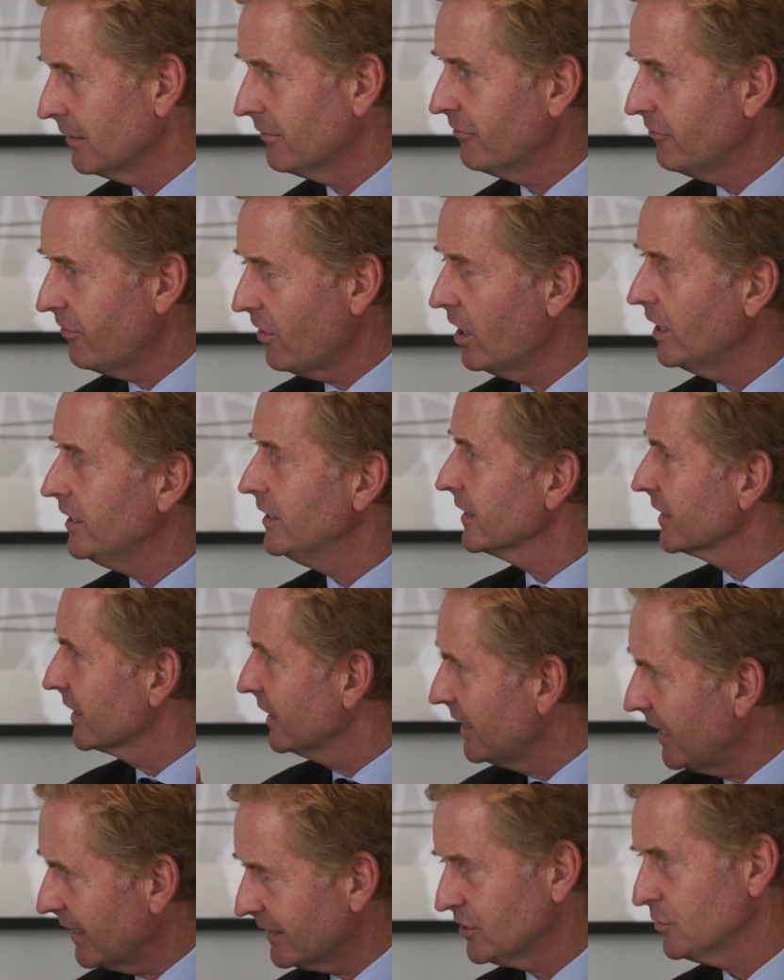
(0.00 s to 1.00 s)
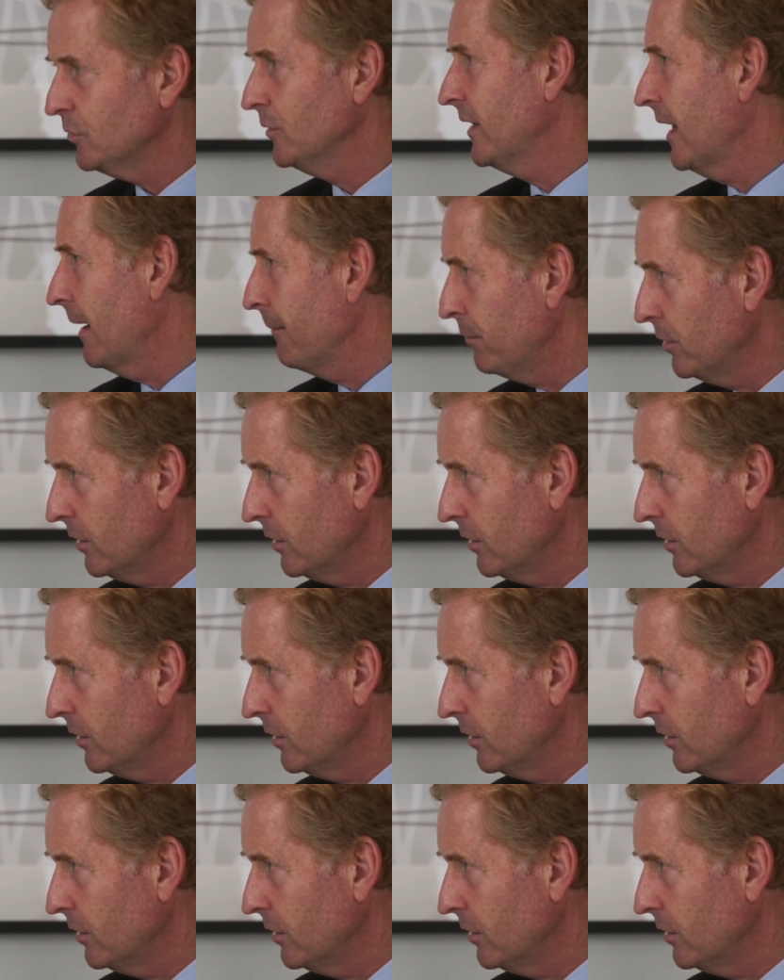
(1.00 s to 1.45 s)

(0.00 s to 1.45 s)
Find a connection with that